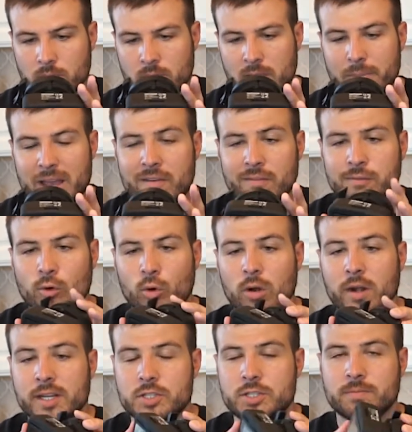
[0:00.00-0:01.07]
about
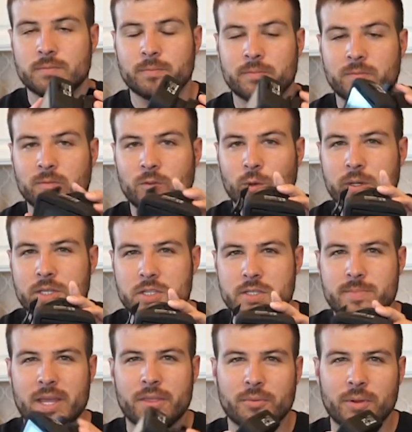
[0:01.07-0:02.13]
4 inches
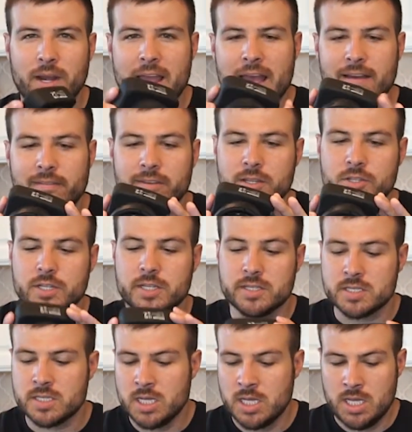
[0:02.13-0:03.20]
by 3.5
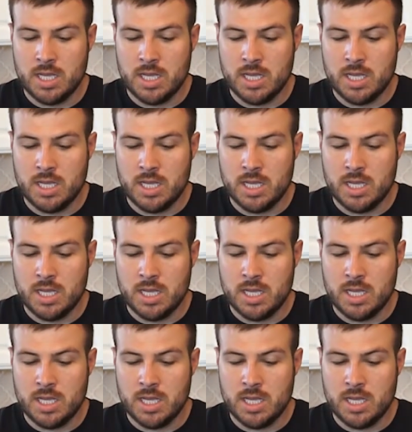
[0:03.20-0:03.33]
inches.